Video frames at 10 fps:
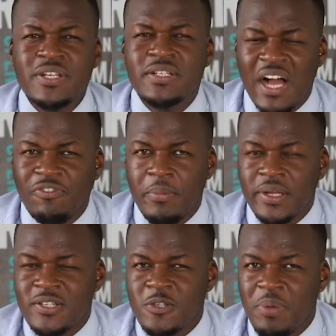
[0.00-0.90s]
did
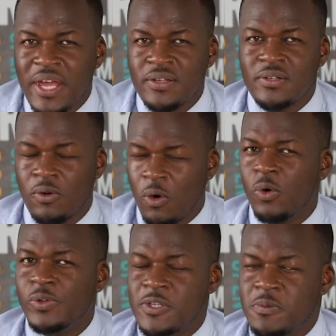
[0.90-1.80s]
government spend
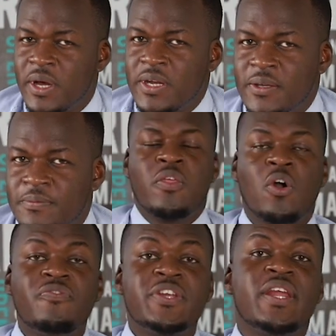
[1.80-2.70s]
all this money? The
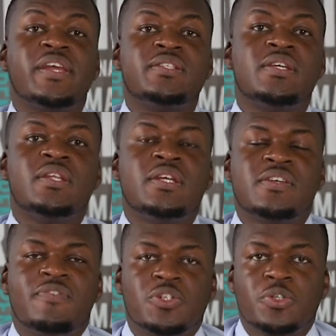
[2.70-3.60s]
COVID-19
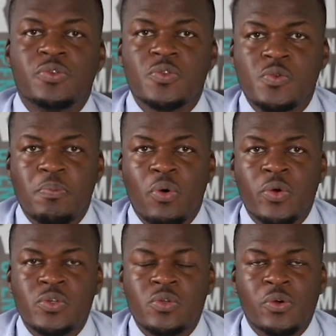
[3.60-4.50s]
interventions
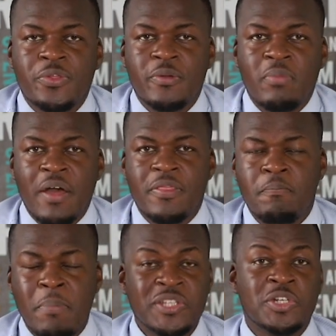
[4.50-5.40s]
report authored by the
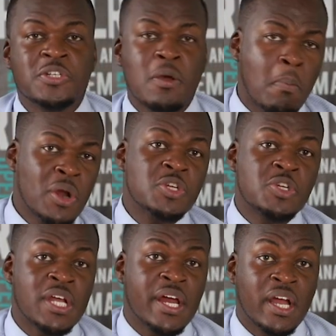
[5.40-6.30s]
Budget
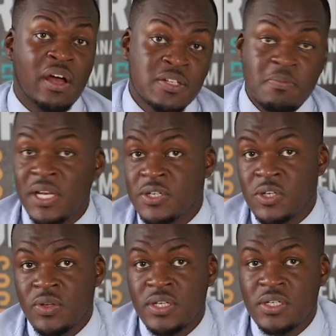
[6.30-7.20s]
Monitoring and
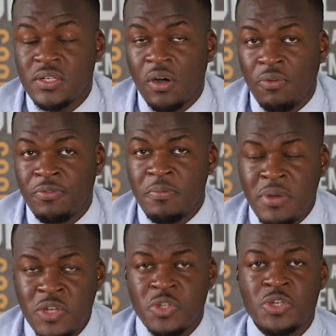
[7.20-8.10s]
Accountability Unit of the
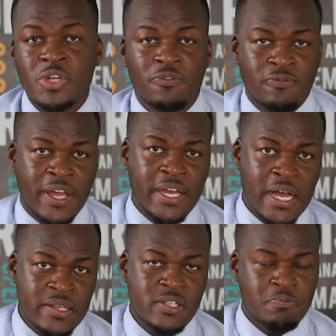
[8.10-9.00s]
Ministry of
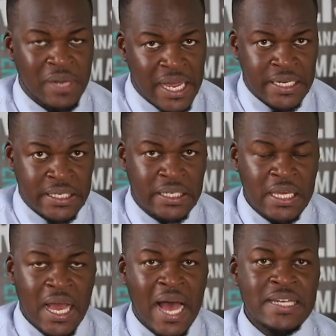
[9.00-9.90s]
Finance, Planning
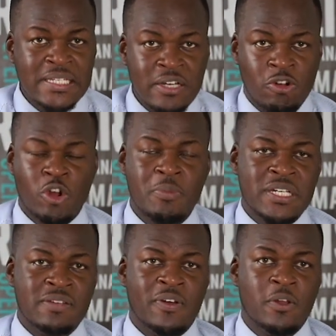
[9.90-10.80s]
and
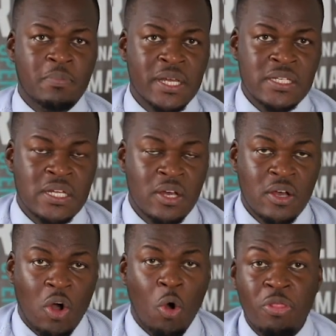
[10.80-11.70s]
Economic Development,
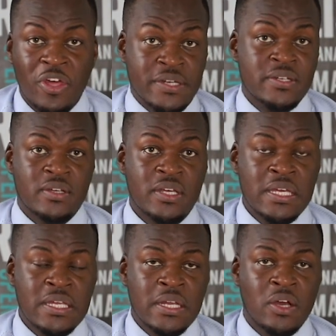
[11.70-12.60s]
authored
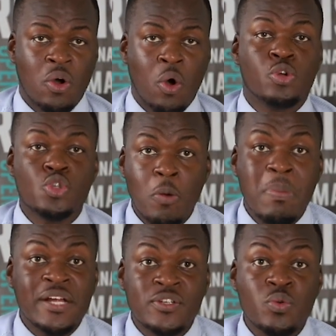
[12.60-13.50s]
in
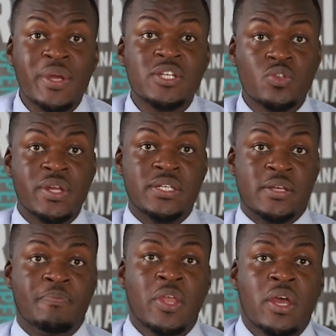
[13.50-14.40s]
October
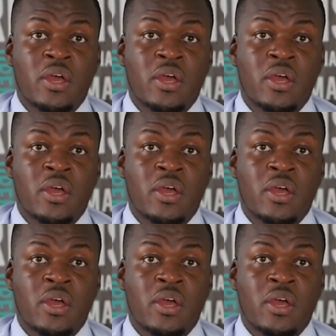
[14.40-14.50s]
2020,